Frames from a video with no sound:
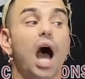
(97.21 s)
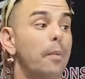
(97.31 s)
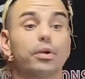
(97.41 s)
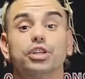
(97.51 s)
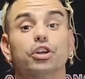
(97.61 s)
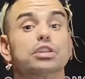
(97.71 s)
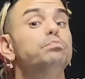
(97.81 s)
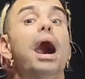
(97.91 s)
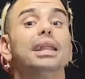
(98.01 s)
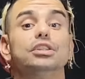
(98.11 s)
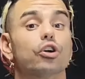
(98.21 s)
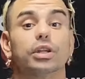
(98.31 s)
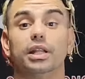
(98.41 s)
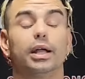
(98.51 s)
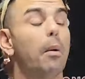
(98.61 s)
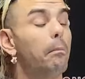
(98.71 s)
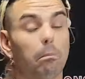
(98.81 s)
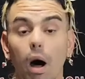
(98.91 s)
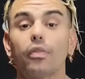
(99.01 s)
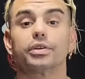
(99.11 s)
I'm pretty sure his body's hurting like a
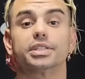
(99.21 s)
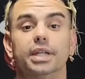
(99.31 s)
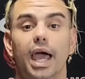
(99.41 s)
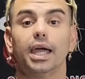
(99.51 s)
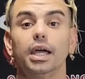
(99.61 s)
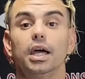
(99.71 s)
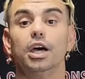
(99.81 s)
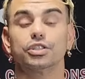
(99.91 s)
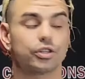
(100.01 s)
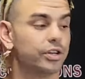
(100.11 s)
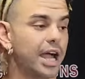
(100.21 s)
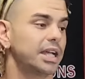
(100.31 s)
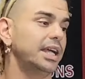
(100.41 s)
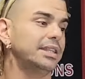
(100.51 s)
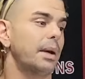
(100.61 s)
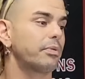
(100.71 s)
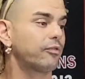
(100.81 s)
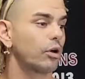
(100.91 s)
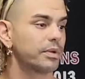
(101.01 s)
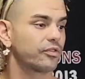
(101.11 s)
mother today, so you're not gonna get that
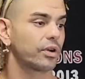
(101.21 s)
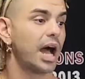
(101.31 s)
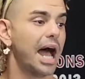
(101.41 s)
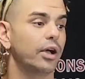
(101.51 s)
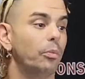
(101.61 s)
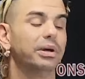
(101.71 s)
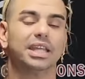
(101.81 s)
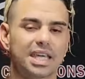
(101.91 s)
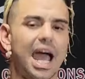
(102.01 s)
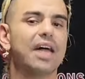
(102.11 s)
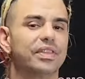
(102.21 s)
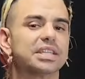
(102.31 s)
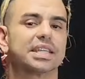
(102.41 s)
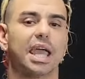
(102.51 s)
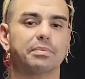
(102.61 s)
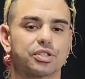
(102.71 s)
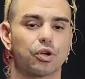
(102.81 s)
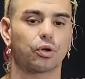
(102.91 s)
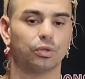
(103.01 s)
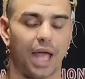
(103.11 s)
performance for Kyle, but he had this game
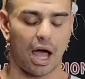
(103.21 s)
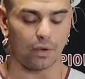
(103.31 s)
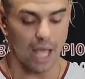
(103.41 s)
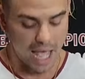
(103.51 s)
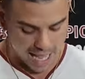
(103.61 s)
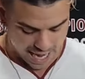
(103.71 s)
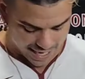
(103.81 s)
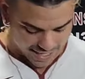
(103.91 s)
circled down. And